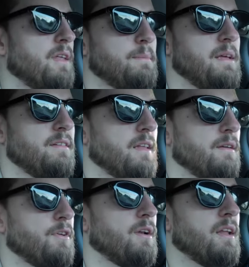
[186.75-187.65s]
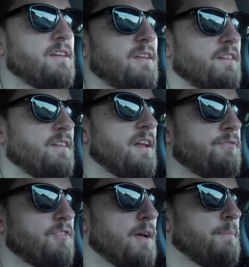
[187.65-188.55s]
That means that if your lens has an
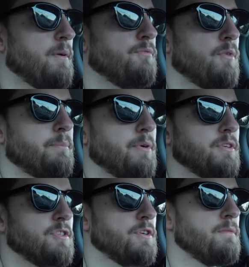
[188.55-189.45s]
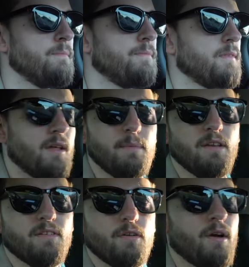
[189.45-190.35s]
f-stop of 1.2, that
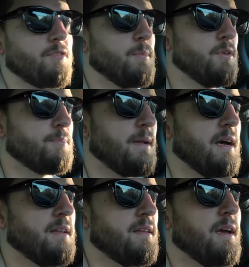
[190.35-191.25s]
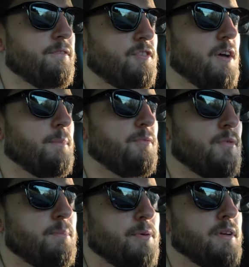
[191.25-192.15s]
means that you have to multiply the f-stop
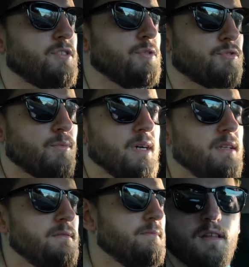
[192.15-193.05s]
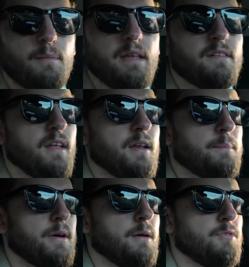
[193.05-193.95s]
1.2 as well. So that means that
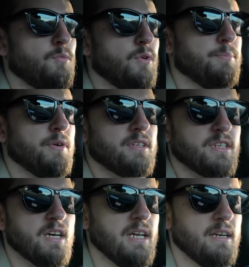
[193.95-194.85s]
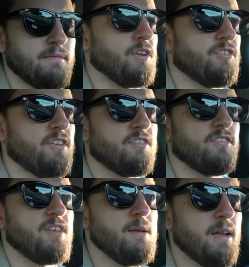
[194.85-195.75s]
it becomes a 1.9, which
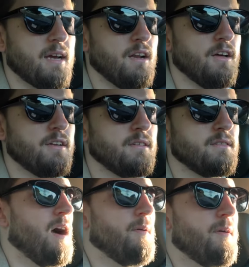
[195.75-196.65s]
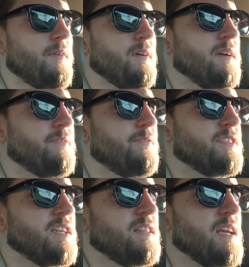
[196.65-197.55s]
doesn't seem like a lot. However, if
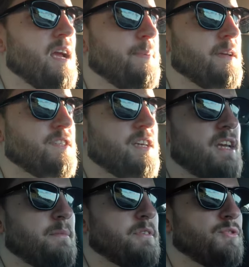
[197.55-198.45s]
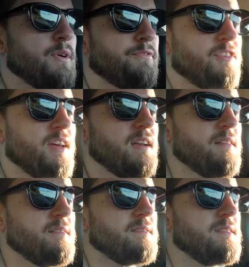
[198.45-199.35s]
we set the APS-C camera to
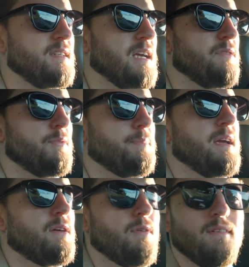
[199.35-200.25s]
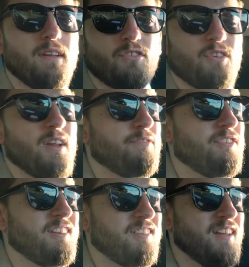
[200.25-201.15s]
f10, it would be equivalent to an
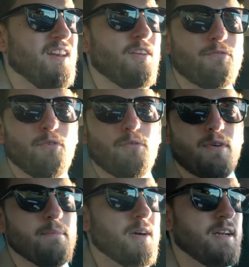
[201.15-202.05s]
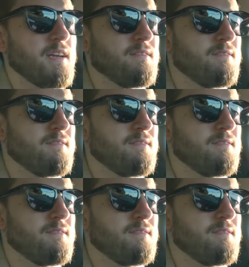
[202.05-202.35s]
f16 on a full frame body.